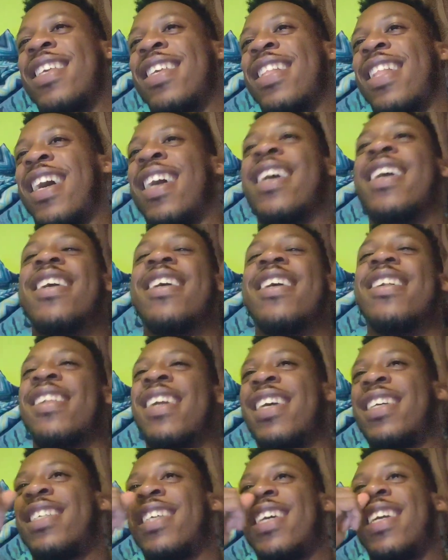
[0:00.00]
Like not
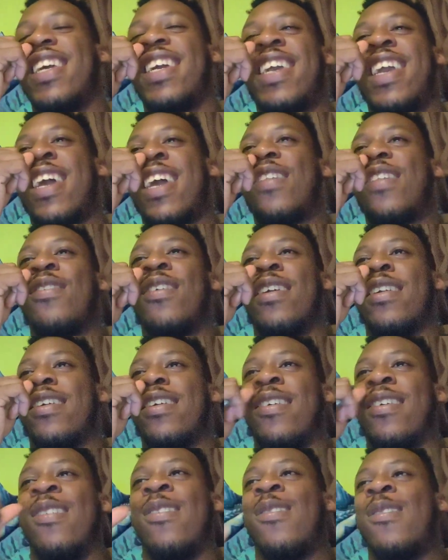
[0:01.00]
saying they can't do it on their
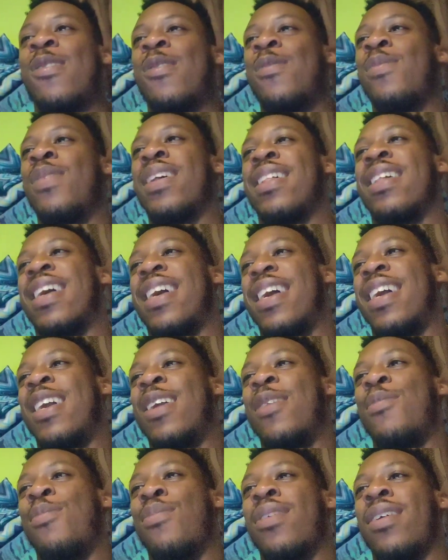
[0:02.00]
own, but like
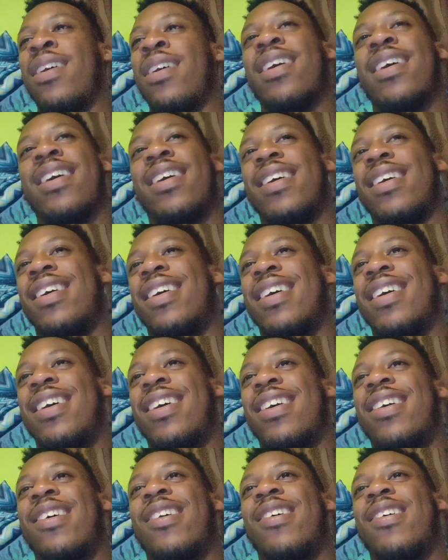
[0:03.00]
bruh,
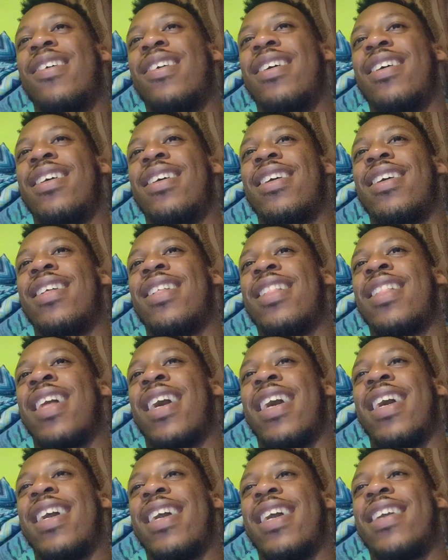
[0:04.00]

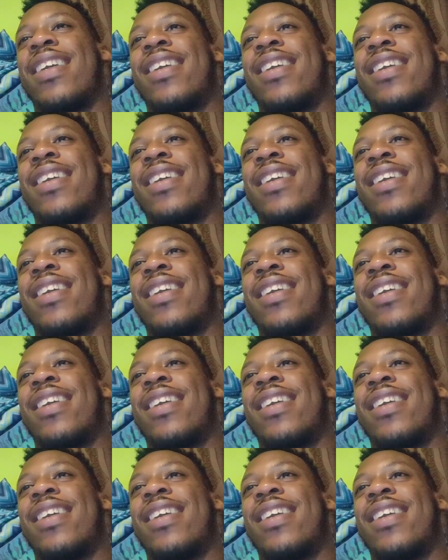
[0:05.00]
like